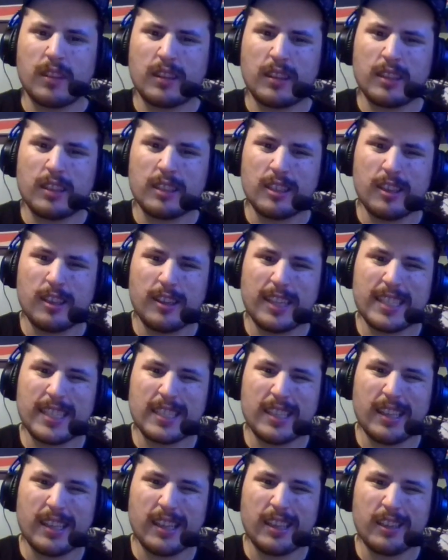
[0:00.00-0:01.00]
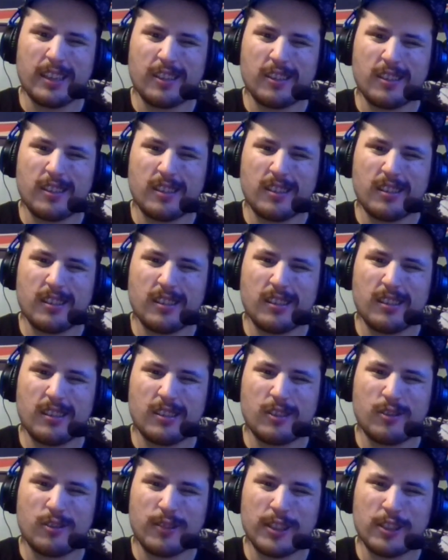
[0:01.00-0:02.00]
the 1988
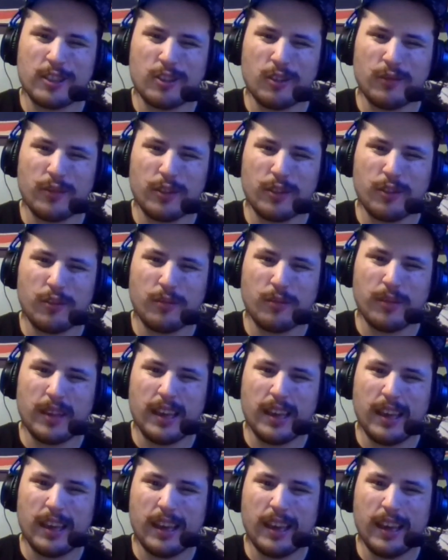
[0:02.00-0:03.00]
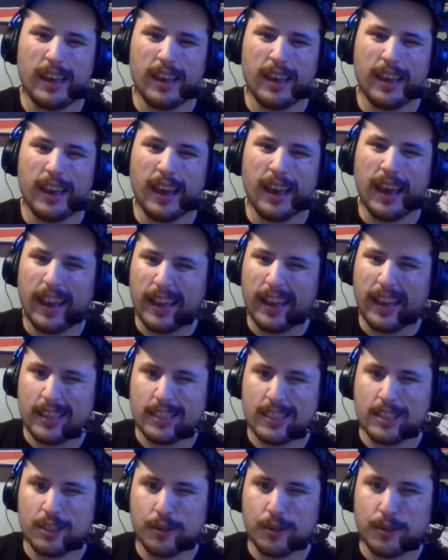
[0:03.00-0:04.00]
TriStar film, and
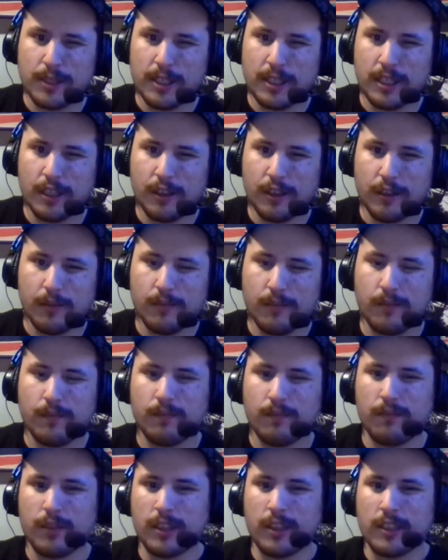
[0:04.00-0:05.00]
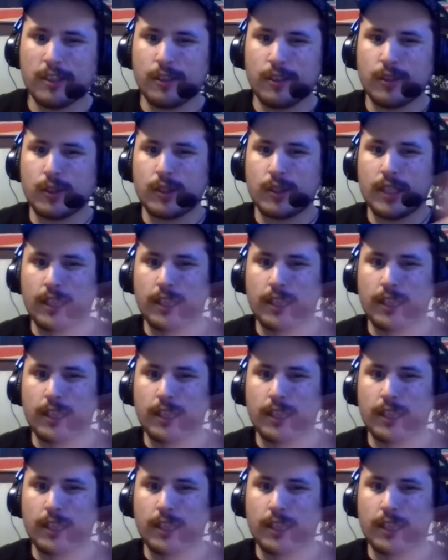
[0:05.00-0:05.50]
the series in here because those